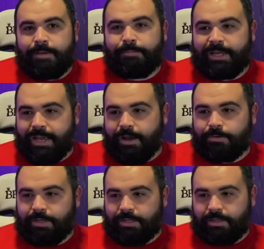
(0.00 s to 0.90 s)
pick
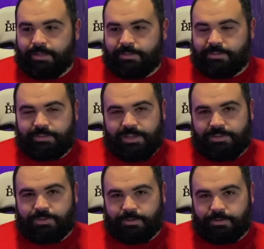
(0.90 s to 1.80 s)
out a
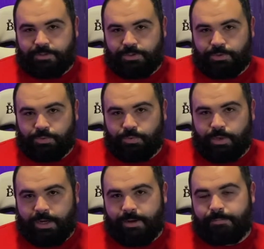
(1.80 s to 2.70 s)
successor
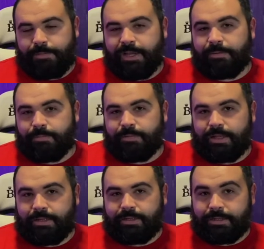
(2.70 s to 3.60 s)
to become
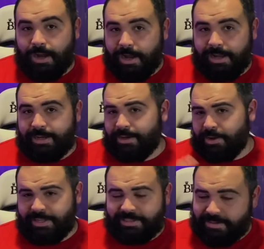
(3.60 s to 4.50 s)
God and
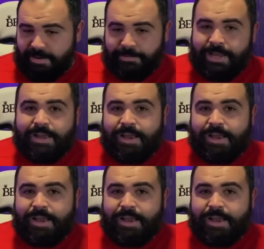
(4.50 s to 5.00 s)
all that stuff.